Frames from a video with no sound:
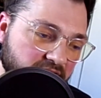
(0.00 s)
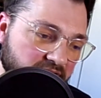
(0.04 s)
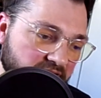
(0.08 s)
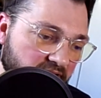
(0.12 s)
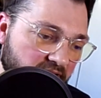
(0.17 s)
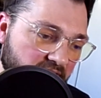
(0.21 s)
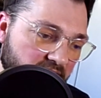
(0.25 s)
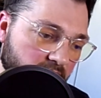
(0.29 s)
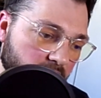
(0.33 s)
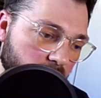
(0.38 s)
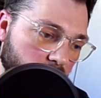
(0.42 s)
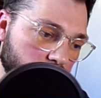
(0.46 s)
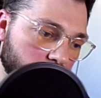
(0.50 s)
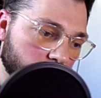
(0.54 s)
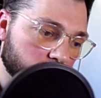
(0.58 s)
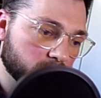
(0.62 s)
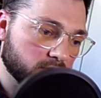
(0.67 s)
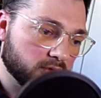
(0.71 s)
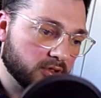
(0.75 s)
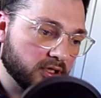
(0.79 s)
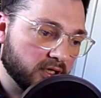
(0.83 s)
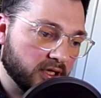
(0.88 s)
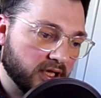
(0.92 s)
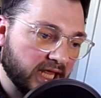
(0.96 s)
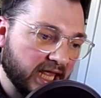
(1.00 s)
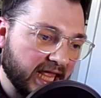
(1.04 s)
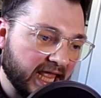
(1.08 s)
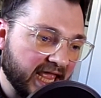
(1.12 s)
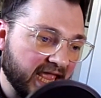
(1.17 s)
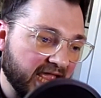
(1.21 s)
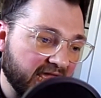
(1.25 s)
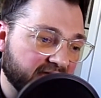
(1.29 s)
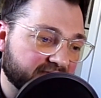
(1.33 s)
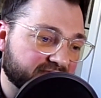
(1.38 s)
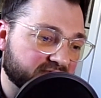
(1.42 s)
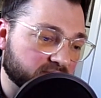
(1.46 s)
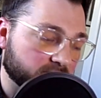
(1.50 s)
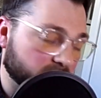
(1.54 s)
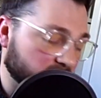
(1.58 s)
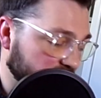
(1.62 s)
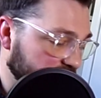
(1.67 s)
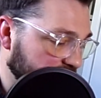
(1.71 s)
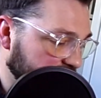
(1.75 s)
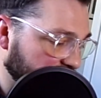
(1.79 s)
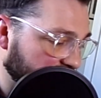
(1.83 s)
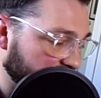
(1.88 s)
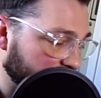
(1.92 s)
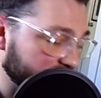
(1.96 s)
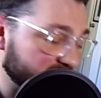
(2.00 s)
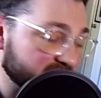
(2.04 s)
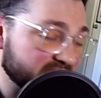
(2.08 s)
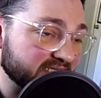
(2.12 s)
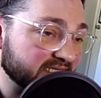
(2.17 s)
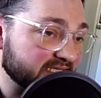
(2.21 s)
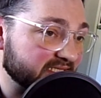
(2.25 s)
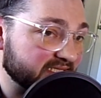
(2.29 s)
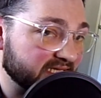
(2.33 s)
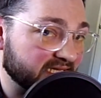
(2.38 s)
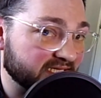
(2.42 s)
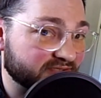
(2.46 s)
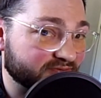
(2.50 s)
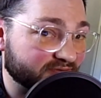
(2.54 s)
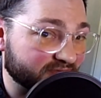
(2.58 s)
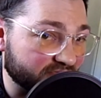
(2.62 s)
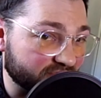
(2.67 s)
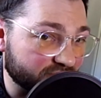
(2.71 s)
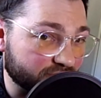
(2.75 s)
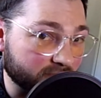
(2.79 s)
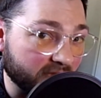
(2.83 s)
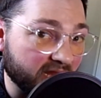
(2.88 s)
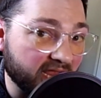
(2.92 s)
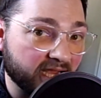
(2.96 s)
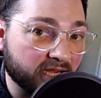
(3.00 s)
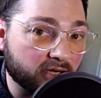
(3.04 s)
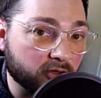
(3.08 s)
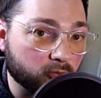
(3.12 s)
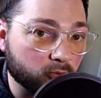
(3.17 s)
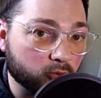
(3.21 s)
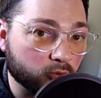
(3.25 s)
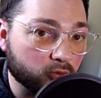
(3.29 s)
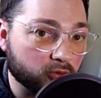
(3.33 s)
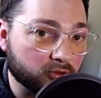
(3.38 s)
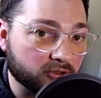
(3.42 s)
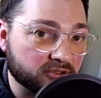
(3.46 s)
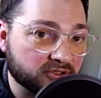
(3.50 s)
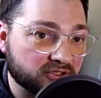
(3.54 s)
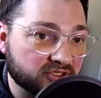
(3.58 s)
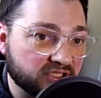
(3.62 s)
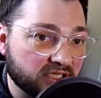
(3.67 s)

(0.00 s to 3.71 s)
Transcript: though, after much time and success with the Dragon Rulers,